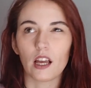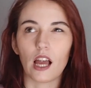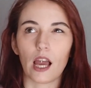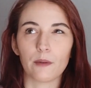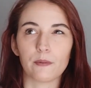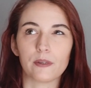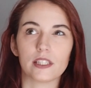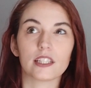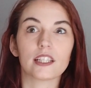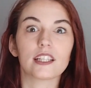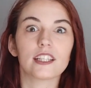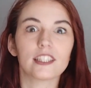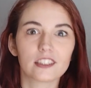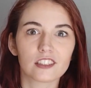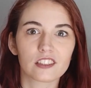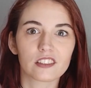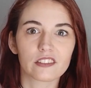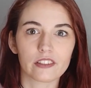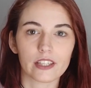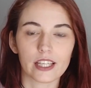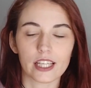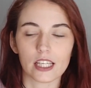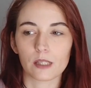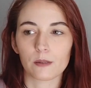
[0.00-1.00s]
I mean,
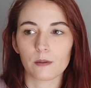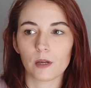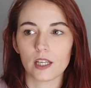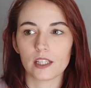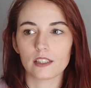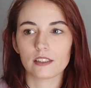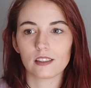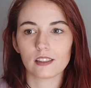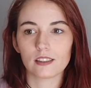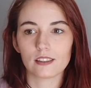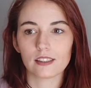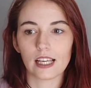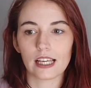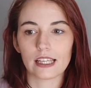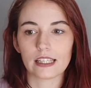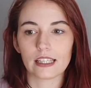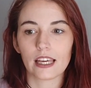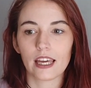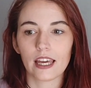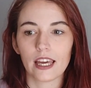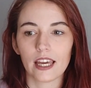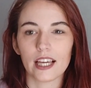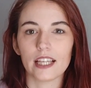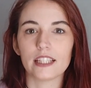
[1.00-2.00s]
it's fake. It's not like
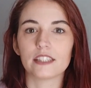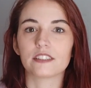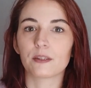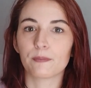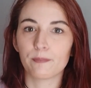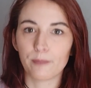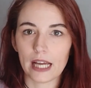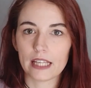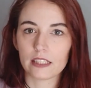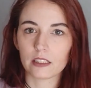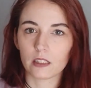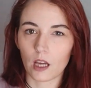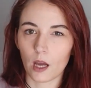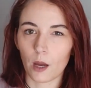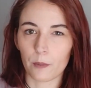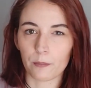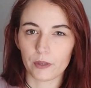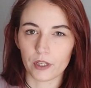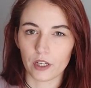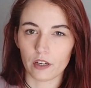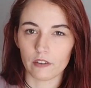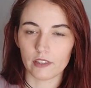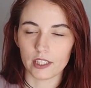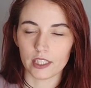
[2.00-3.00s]
it's a bad
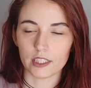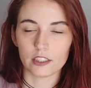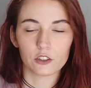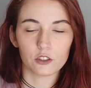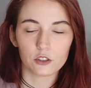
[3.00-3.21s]
copy of it.